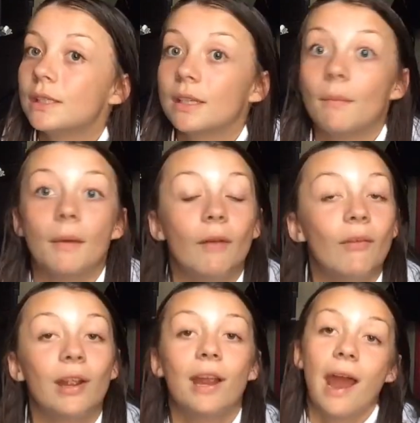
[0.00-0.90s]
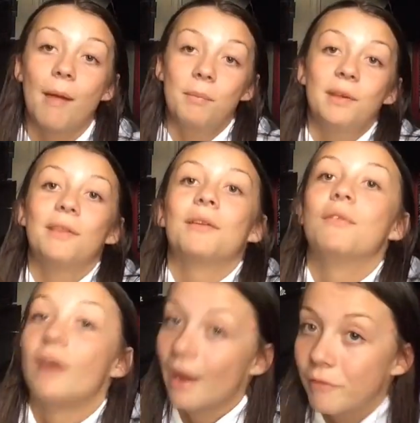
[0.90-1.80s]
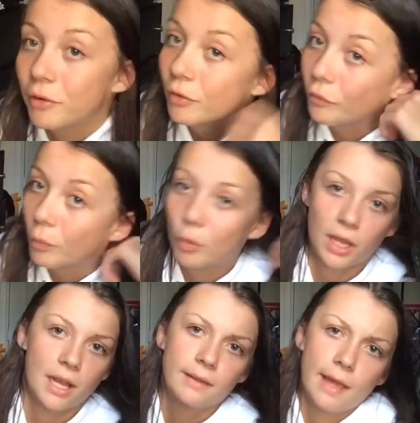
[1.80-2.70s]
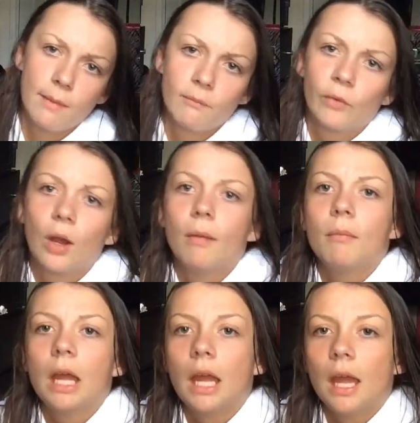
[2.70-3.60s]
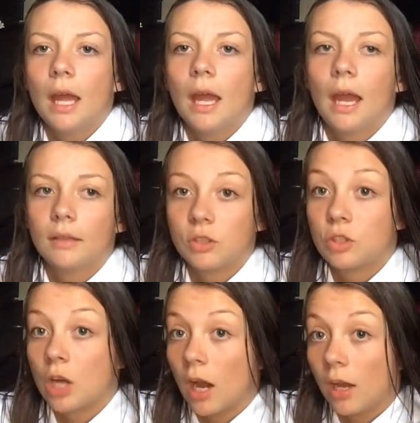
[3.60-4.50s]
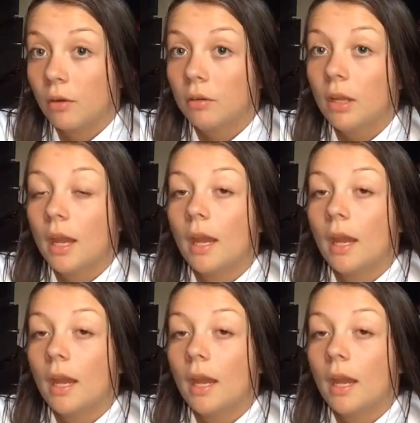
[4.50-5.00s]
a very happy little 5-year-old from what I had came from as a child,